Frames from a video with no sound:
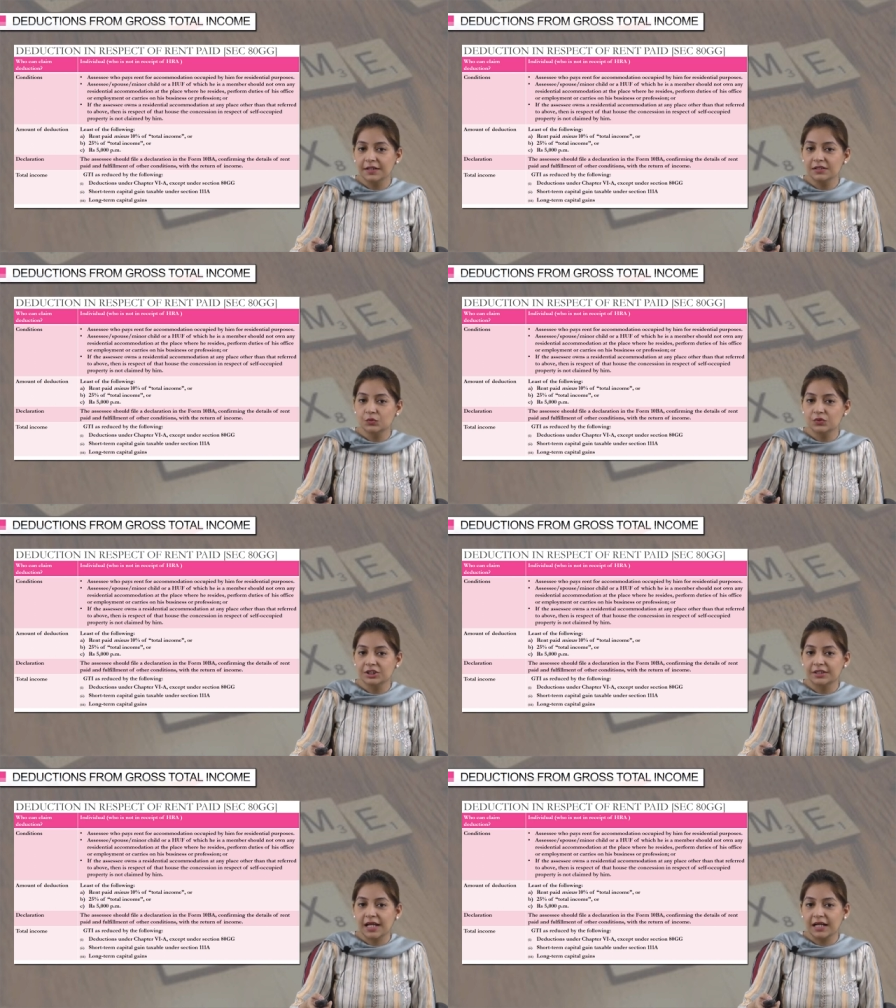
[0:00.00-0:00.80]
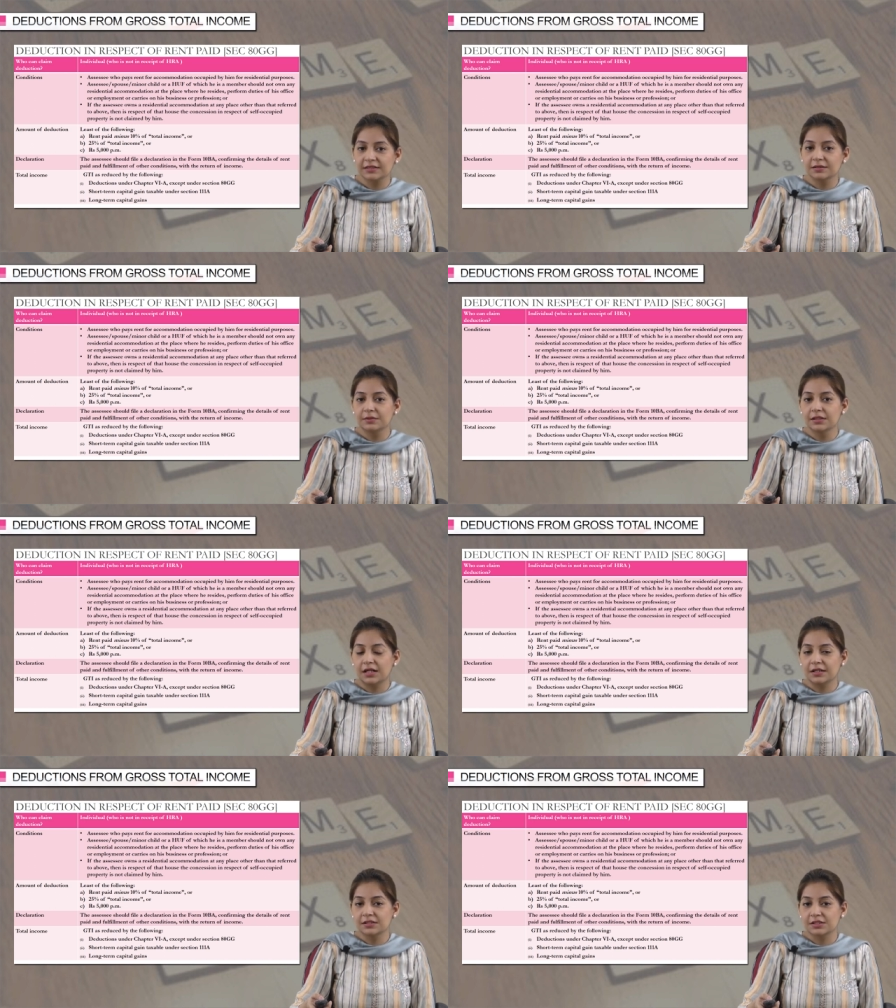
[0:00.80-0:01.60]
gains which are taxable
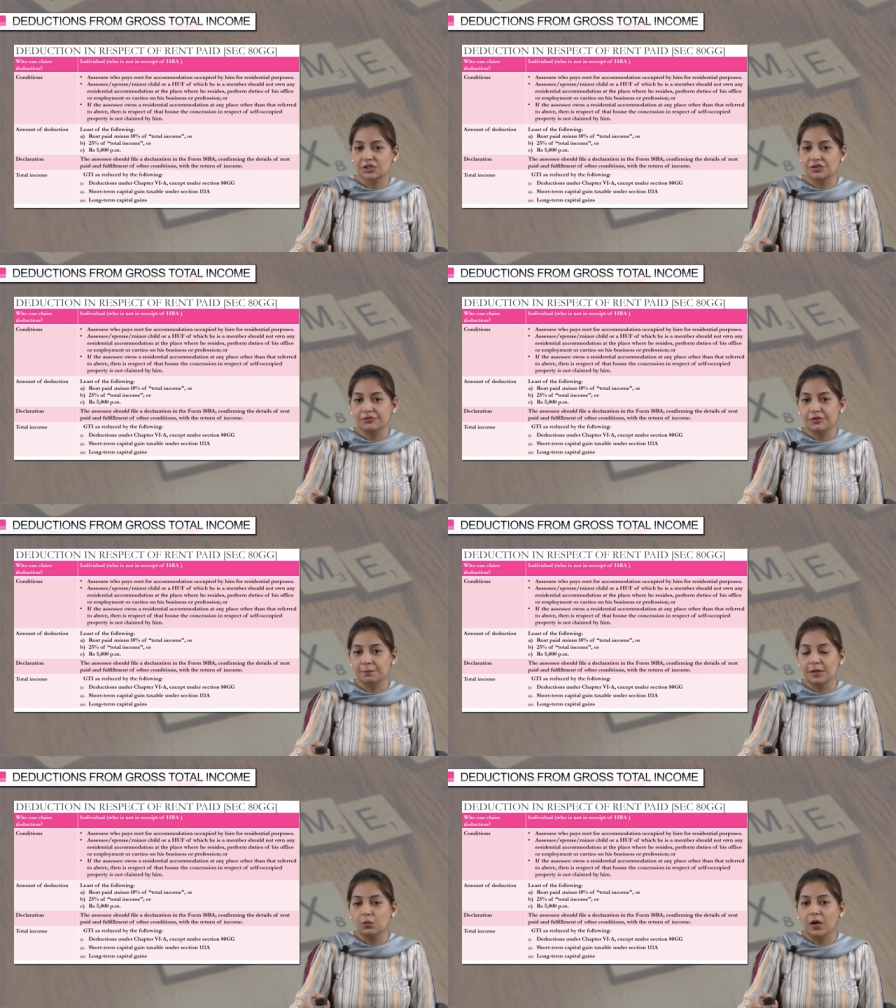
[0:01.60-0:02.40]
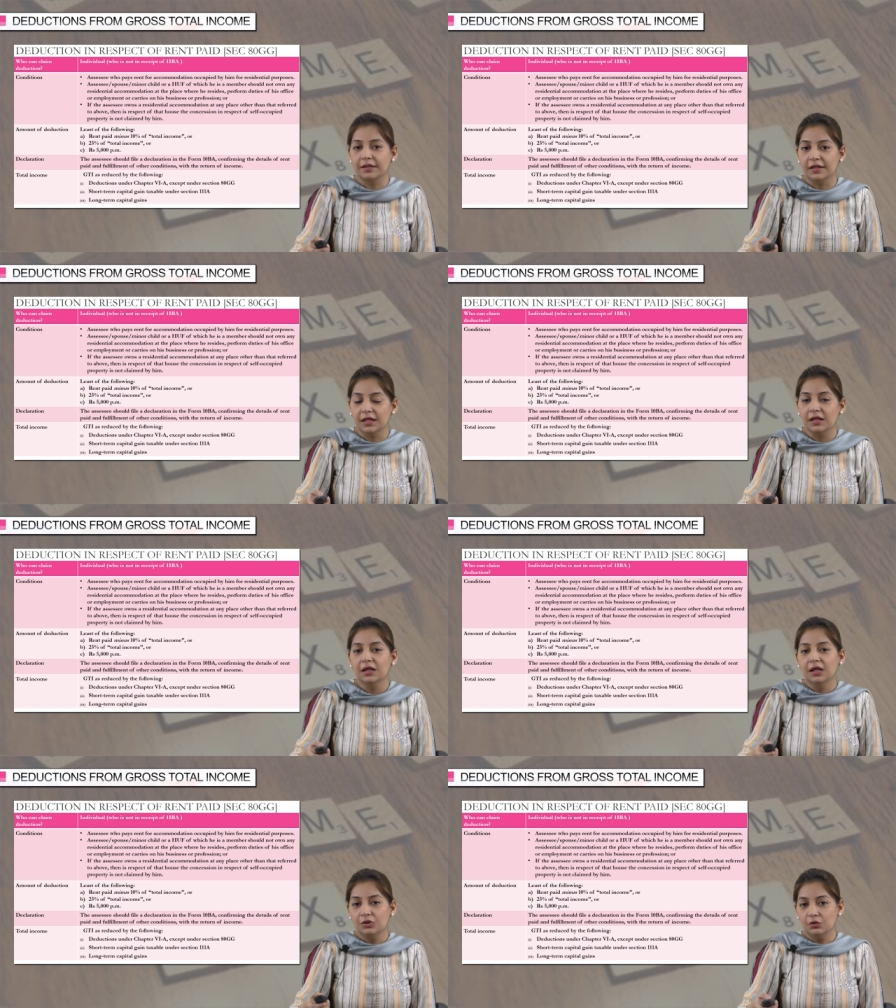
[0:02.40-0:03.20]
under section 111A,